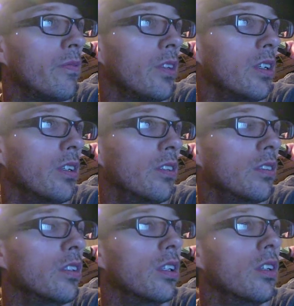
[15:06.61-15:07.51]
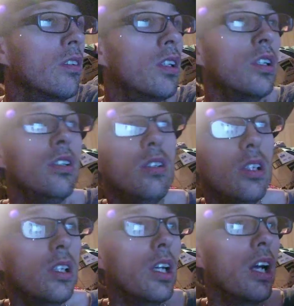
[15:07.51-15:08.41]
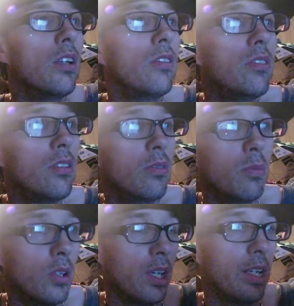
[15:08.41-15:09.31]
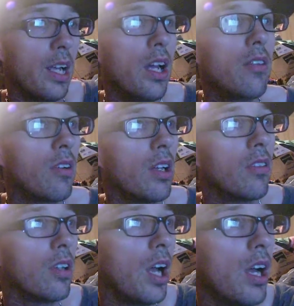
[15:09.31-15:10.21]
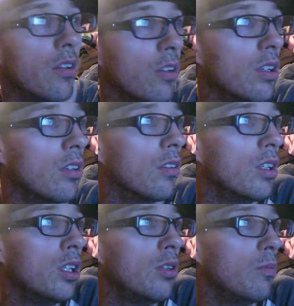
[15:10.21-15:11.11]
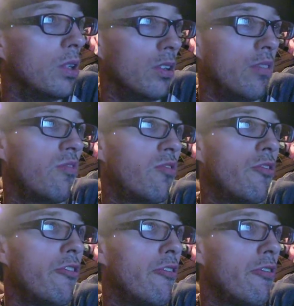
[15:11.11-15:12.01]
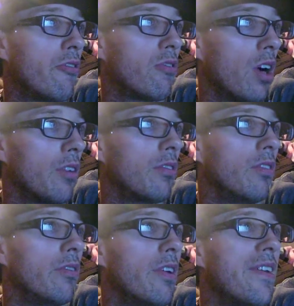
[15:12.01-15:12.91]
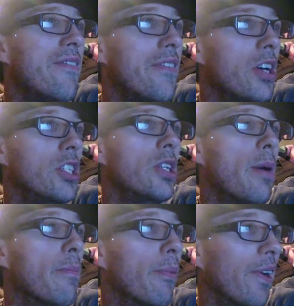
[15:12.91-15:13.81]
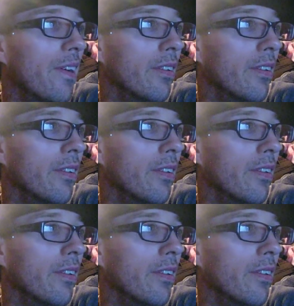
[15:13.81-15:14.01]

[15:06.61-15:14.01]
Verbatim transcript: Yeah, you know. Now uh, you got two more I guess right there, I don't know. Buzz Frosted Fudge Brownie.